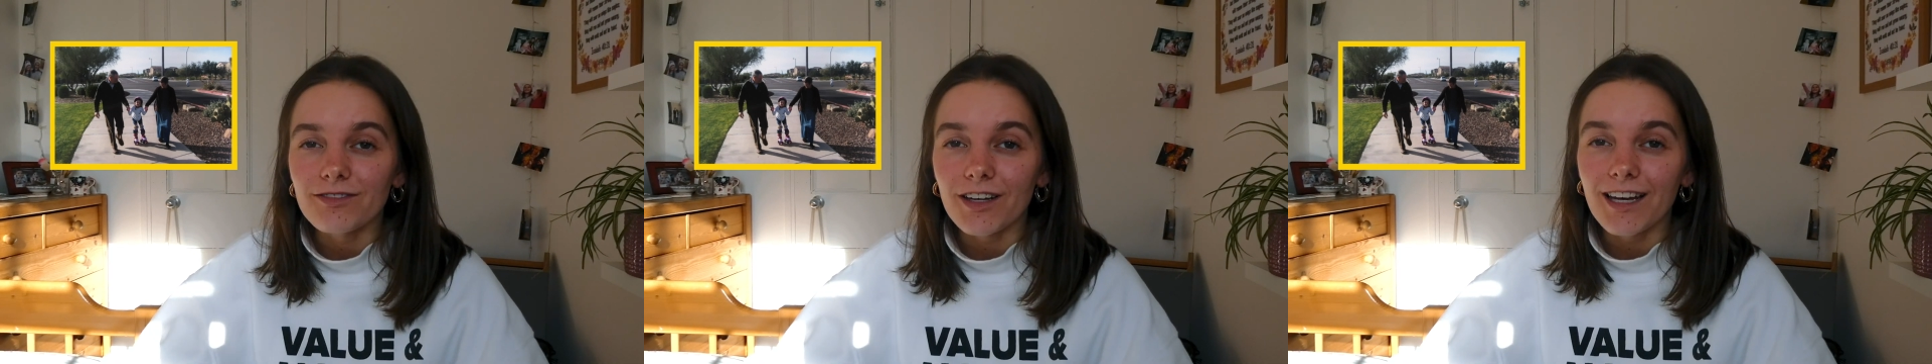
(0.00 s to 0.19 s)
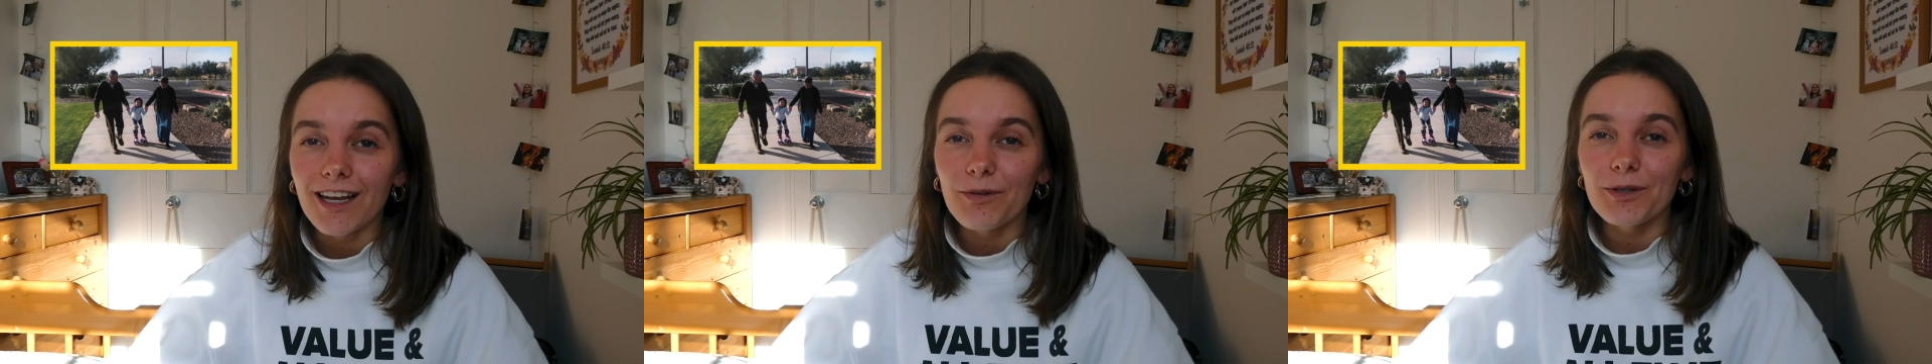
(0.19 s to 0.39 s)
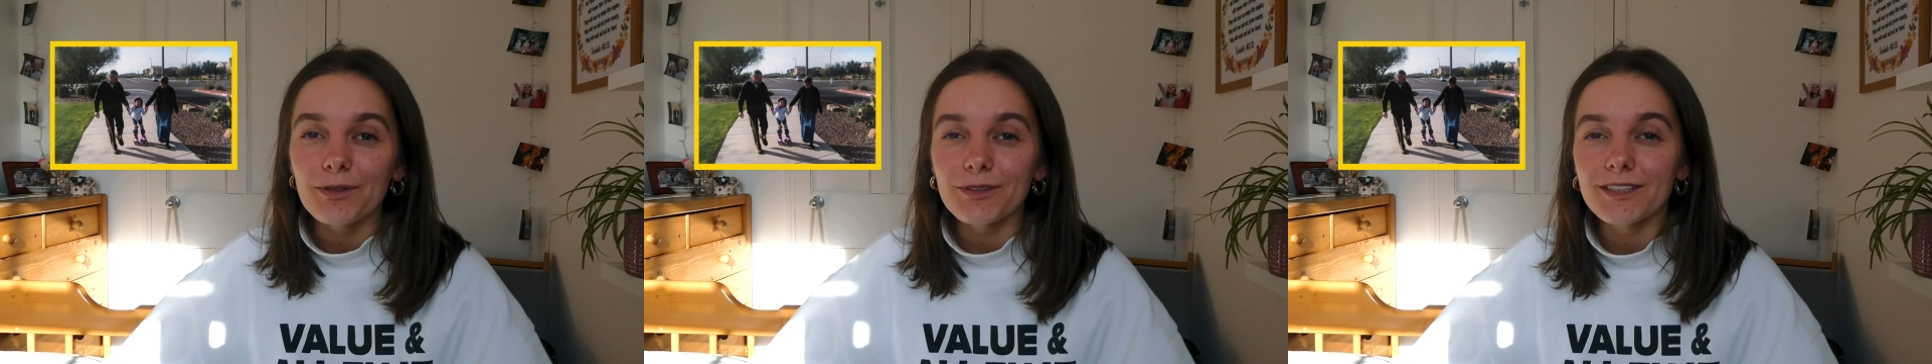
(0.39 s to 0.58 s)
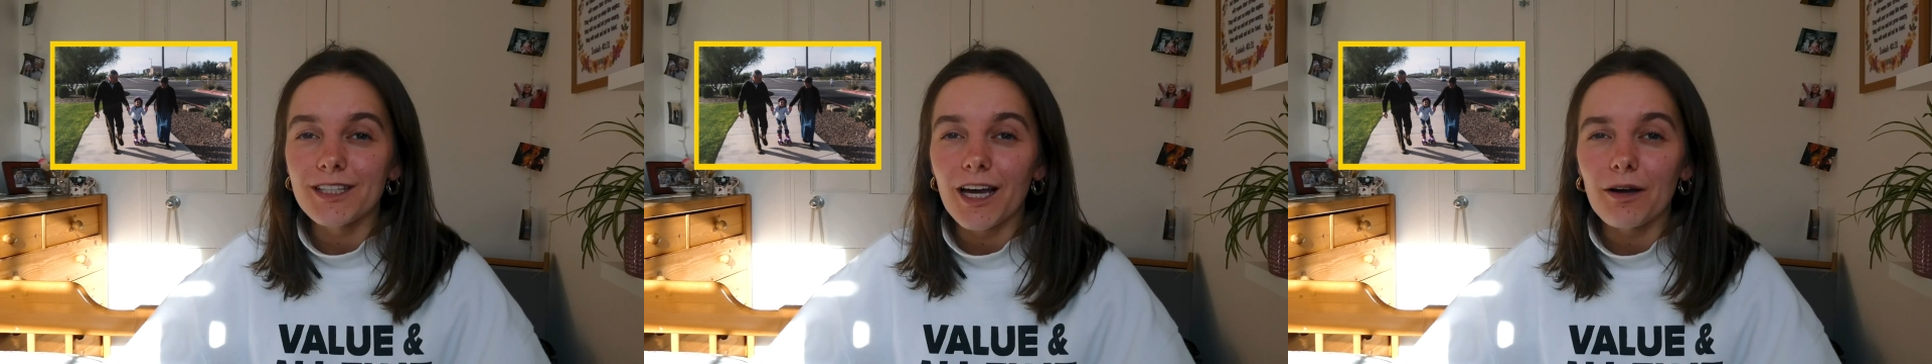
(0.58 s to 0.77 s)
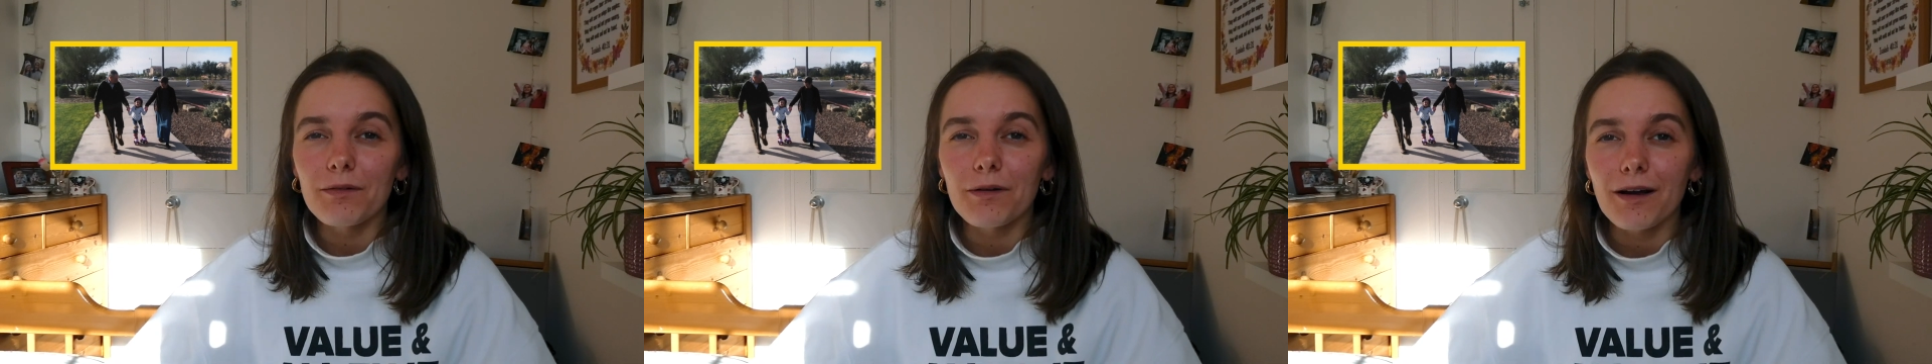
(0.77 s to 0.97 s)
Like, we all
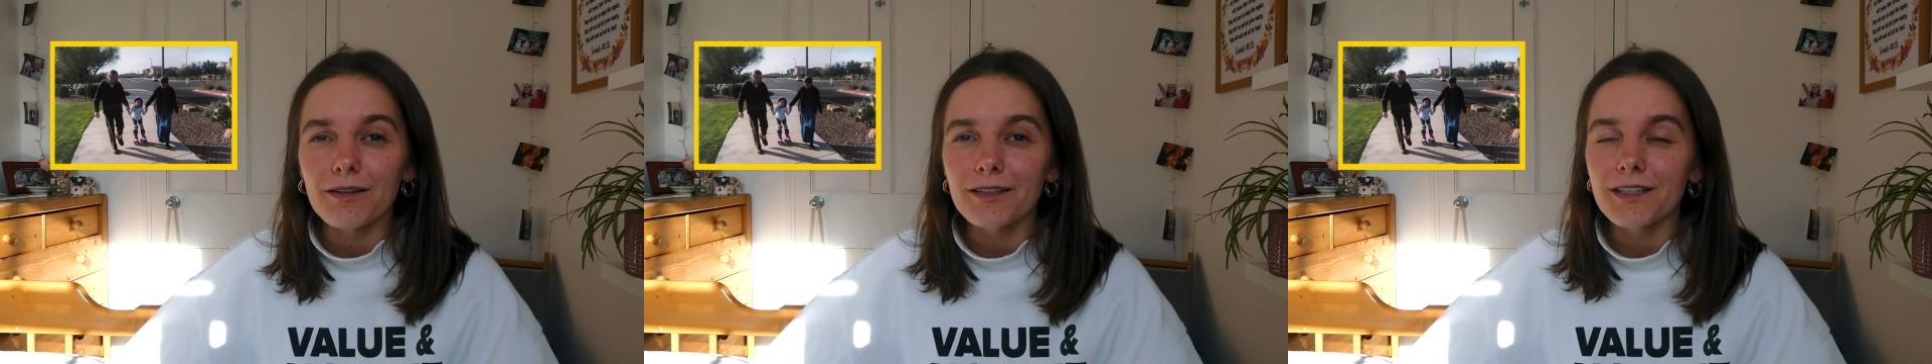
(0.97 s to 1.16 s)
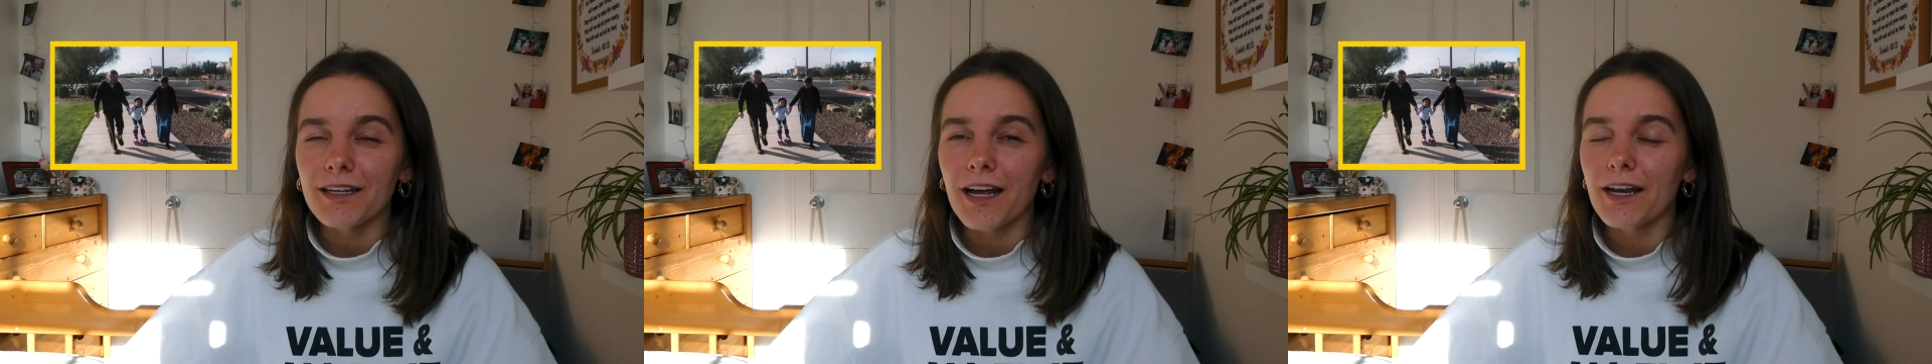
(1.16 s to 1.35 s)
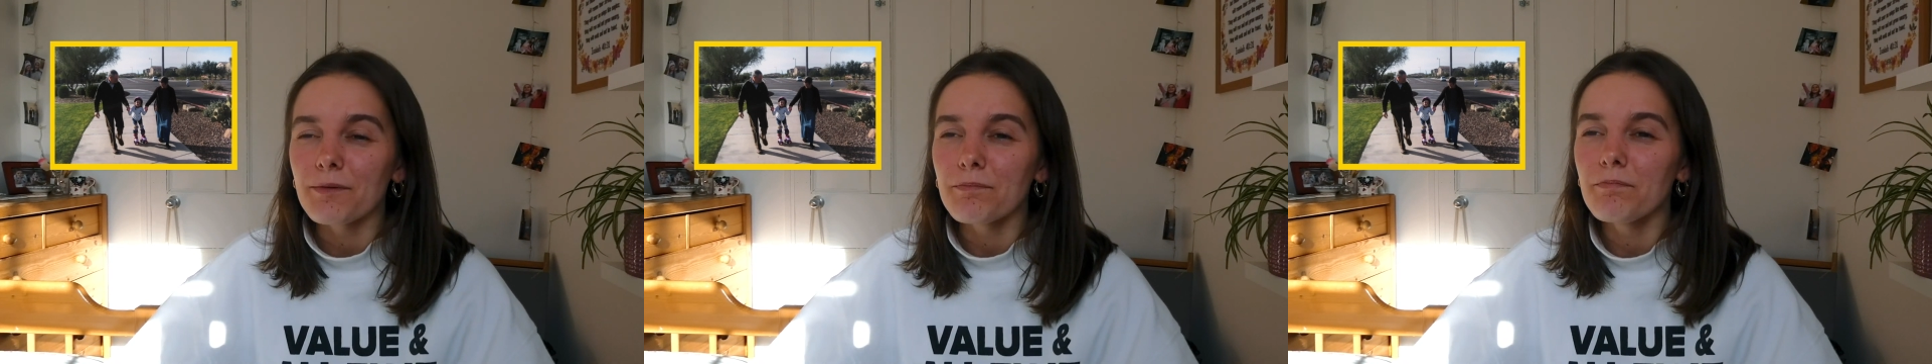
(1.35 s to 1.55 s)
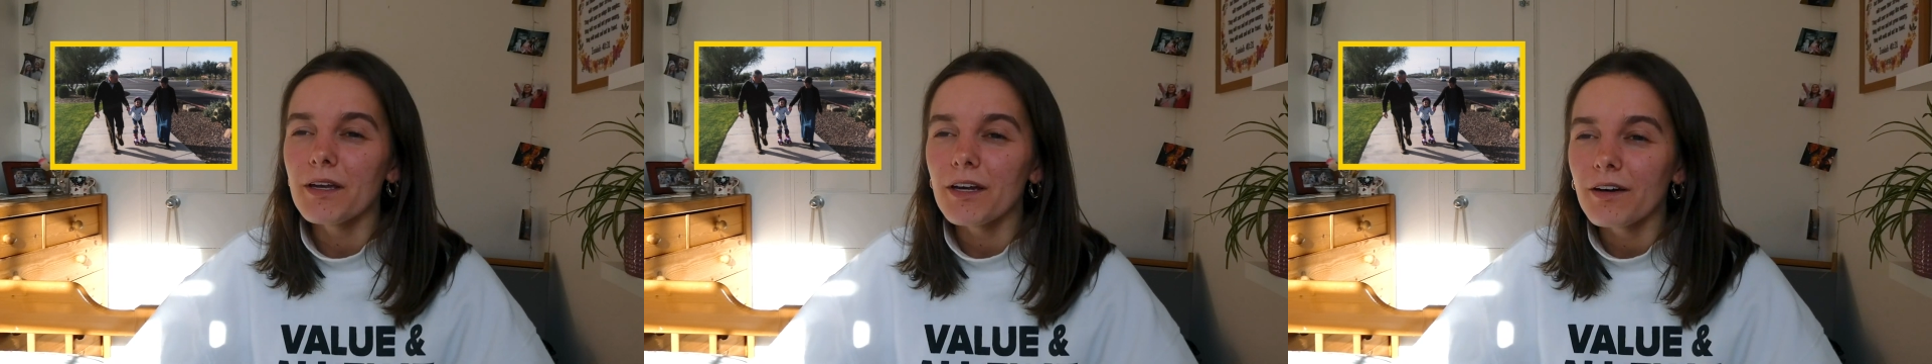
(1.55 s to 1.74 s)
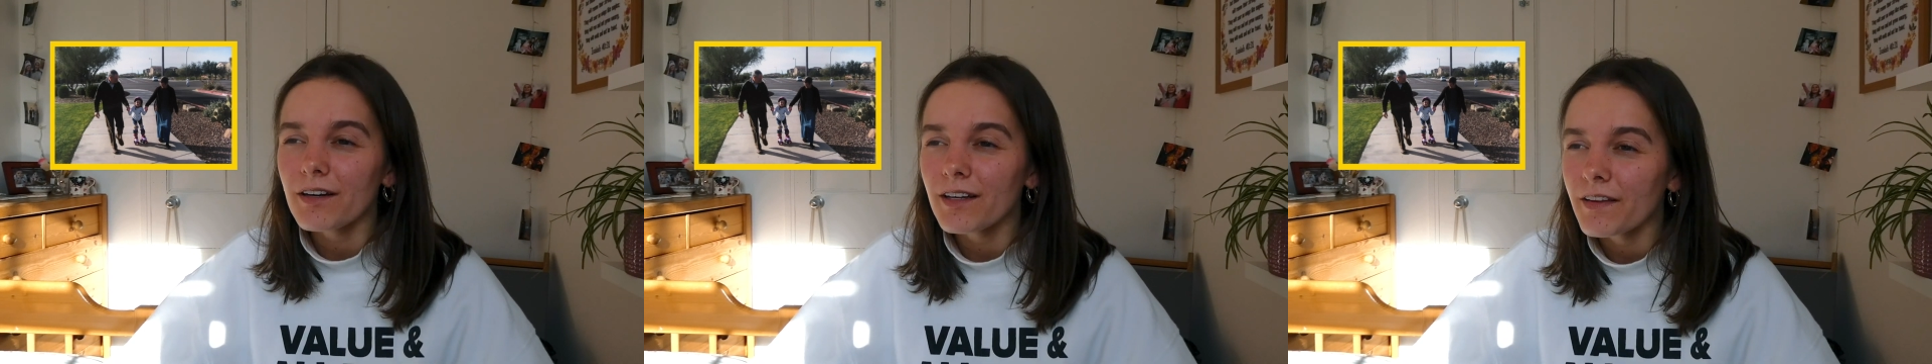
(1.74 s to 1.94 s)
sat around and had a
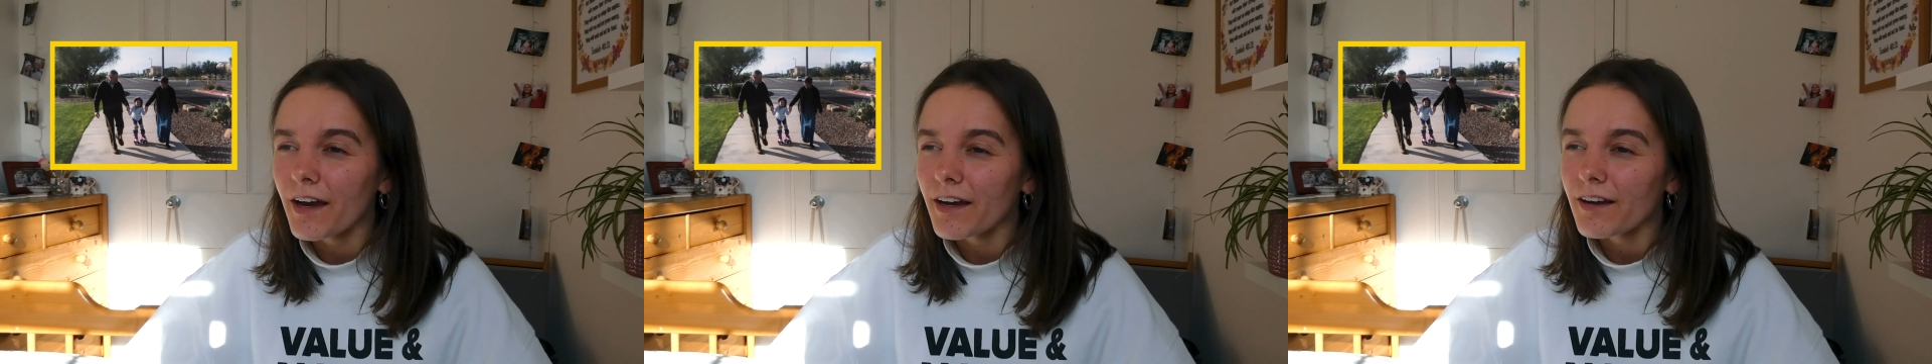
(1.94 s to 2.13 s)
meal in their